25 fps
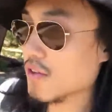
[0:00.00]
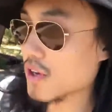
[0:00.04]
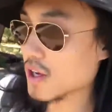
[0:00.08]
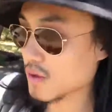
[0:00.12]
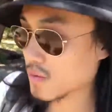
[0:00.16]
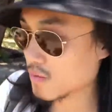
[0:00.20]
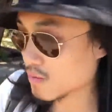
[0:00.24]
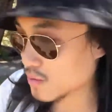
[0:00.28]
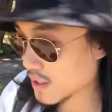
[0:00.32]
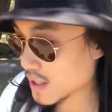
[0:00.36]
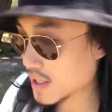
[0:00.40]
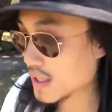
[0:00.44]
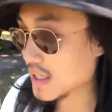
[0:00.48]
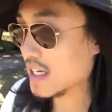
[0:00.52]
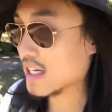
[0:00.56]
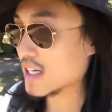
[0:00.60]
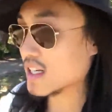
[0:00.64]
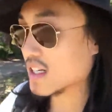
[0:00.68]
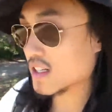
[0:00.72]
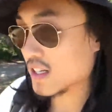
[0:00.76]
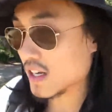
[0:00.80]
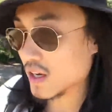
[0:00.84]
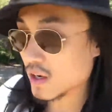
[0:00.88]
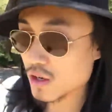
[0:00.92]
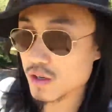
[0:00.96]
If you can really
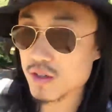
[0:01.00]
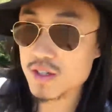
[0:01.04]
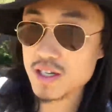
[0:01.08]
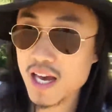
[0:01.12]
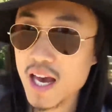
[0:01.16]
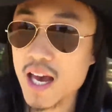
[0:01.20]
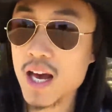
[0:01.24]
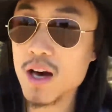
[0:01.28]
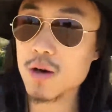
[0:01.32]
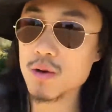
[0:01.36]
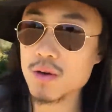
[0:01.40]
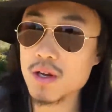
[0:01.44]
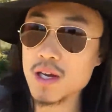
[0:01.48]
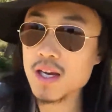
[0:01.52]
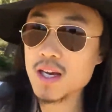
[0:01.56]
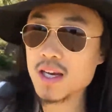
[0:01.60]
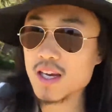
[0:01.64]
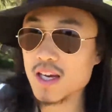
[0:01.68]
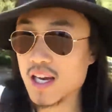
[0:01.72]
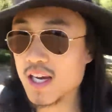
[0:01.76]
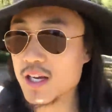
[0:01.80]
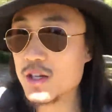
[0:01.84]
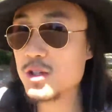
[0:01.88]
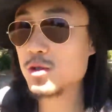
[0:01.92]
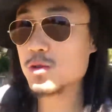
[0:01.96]
center down
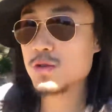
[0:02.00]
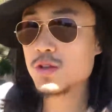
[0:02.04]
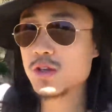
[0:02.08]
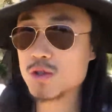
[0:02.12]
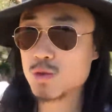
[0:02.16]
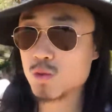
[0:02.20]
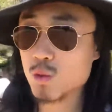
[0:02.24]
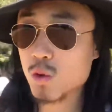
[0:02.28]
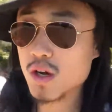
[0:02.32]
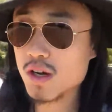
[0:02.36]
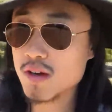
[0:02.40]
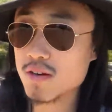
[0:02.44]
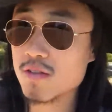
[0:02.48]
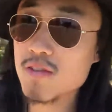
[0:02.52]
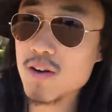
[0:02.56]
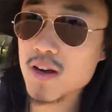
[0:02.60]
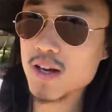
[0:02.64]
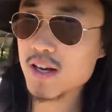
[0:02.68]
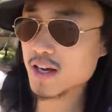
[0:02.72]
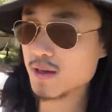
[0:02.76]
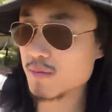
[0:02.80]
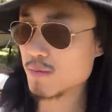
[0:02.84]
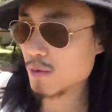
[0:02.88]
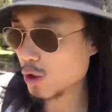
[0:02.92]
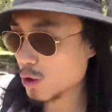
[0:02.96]
into this one
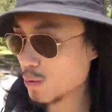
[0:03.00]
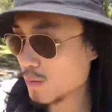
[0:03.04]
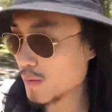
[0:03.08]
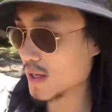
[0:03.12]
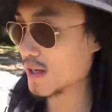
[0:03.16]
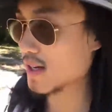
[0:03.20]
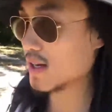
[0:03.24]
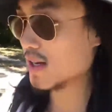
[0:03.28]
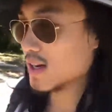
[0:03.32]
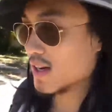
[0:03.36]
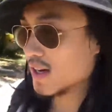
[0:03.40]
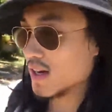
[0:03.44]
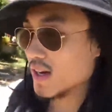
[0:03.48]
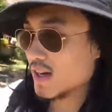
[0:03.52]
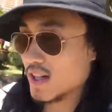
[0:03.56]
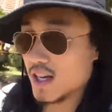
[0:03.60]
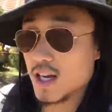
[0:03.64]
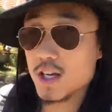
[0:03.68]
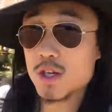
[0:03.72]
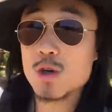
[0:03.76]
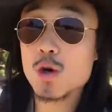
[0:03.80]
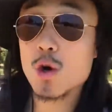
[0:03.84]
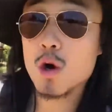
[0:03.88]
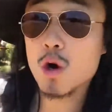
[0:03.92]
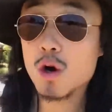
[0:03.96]
fucking moment,
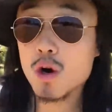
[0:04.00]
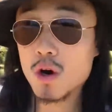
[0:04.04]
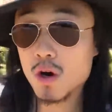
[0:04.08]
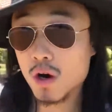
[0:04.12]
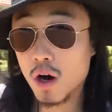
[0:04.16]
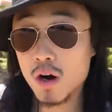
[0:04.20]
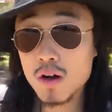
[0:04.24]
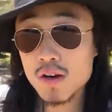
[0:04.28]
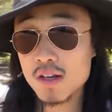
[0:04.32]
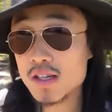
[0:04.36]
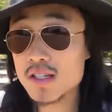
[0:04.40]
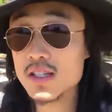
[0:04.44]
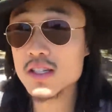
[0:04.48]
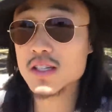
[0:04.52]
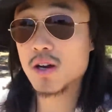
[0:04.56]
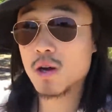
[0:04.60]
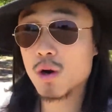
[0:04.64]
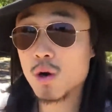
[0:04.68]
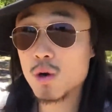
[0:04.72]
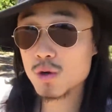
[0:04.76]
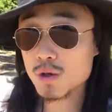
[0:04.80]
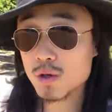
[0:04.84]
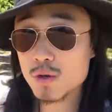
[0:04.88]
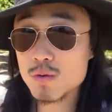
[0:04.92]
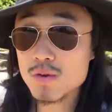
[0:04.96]
that you honestly,
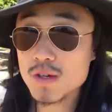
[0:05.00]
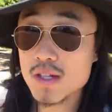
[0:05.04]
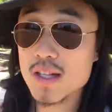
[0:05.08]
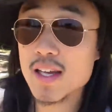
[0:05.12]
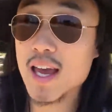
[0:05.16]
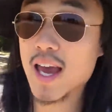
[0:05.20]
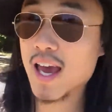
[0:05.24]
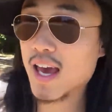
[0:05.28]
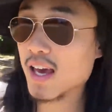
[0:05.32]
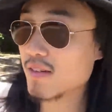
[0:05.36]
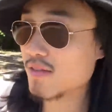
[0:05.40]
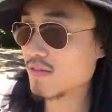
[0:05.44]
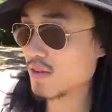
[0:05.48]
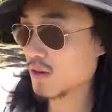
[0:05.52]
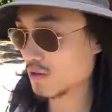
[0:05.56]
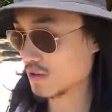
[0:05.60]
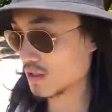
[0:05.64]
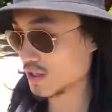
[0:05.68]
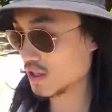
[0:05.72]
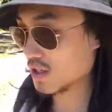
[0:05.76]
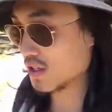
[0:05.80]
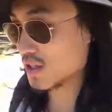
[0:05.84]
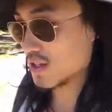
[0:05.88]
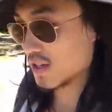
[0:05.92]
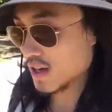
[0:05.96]
all you really have are
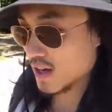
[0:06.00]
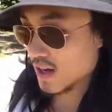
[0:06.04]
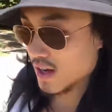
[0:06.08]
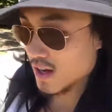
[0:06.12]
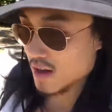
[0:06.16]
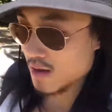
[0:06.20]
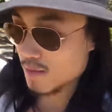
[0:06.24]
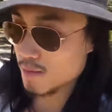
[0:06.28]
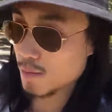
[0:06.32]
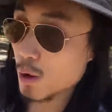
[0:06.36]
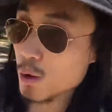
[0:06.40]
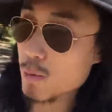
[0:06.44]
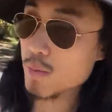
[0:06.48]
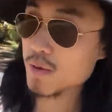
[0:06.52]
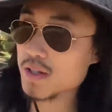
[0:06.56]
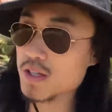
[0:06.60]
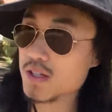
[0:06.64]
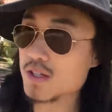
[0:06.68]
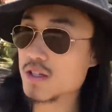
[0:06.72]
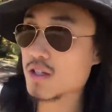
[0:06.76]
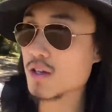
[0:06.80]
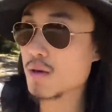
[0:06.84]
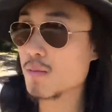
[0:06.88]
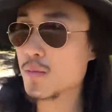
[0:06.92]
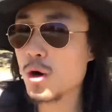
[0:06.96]
these
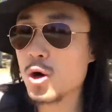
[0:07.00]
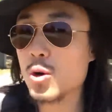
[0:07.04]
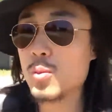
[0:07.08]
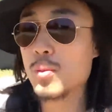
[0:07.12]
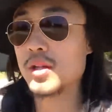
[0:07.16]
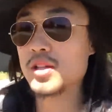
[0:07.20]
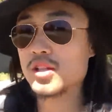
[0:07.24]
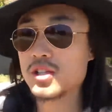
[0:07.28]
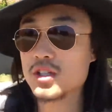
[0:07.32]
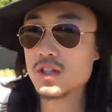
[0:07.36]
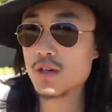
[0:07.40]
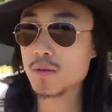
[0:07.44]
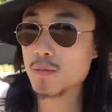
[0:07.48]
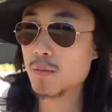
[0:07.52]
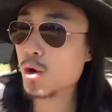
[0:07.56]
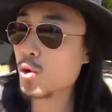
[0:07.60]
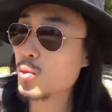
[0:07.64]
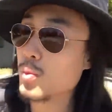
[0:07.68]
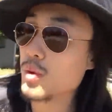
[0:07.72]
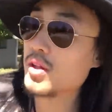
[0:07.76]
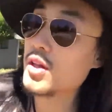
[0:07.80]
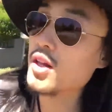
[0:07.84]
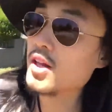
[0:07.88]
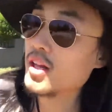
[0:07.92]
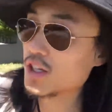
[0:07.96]
moments to moments to
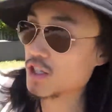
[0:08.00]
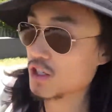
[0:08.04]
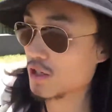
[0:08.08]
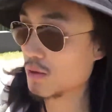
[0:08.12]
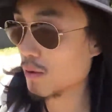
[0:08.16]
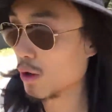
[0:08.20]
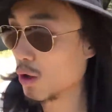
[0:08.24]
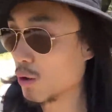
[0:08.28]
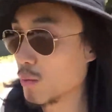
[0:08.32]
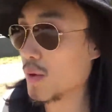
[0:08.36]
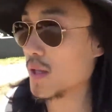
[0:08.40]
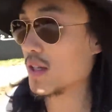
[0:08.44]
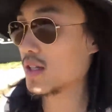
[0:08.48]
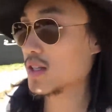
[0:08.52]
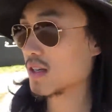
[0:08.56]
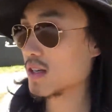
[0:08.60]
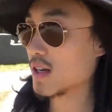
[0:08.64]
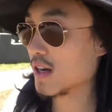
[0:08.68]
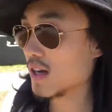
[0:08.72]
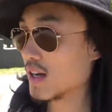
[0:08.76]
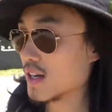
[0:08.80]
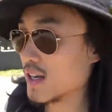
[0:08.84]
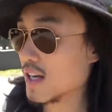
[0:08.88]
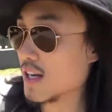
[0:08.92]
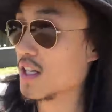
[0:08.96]
moments to
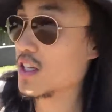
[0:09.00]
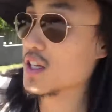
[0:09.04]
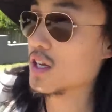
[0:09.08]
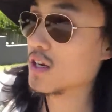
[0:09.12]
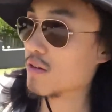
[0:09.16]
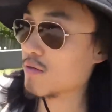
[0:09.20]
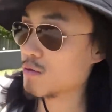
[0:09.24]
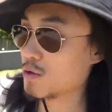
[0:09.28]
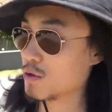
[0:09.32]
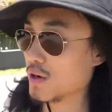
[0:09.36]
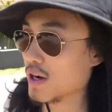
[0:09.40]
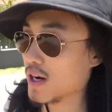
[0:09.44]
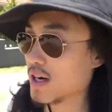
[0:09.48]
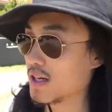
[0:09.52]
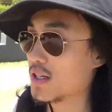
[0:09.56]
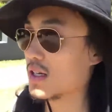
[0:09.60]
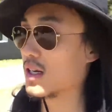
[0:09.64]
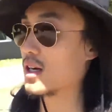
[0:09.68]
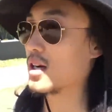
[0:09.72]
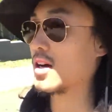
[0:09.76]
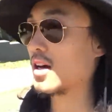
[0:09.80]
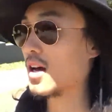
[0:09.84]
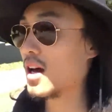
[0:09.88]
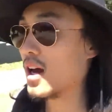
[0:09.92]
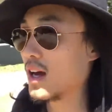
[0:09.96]
moments. Instead of trying
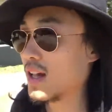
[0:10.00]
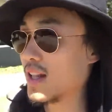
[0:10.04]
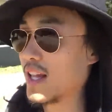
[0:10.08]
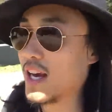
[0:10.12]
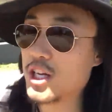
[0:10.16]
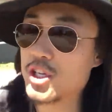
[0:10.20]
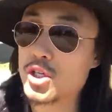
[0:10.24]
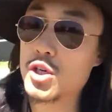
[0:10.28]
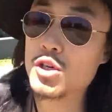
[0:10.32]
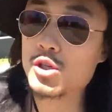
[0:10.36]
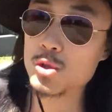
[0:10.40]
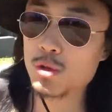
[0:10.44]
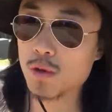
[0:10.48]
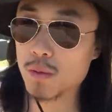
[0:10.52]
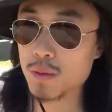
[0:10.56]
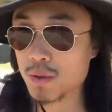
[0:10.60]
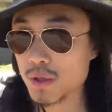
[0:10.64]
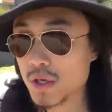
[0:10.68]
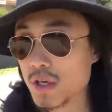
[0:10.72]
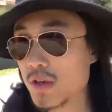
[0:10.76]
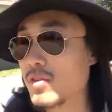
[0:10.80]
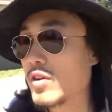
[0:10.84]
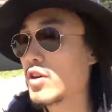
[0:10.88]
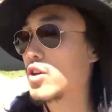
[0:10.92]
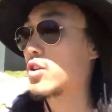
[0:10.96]
to latch onto a
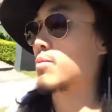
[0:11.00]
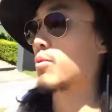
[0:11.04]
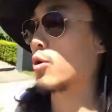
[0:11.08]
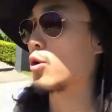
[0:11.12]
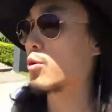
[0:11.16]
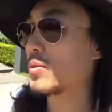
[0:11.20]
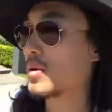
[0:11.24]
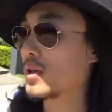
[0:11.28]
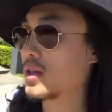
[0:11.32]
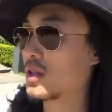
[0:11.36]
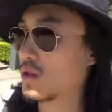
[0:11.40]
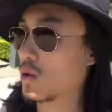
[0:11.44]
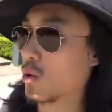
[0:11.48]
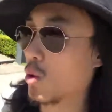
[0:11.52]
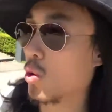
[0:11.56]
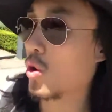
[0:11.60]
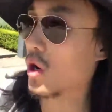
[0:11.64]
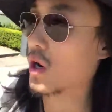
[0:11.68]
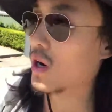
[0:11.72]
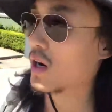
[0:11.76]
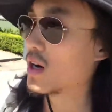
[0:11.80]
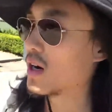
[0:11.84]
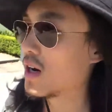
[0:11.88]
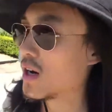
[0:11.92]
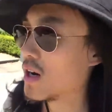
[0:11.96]
previous moment
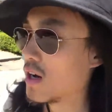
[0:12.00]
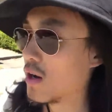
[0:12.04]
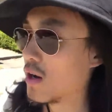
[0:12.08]
or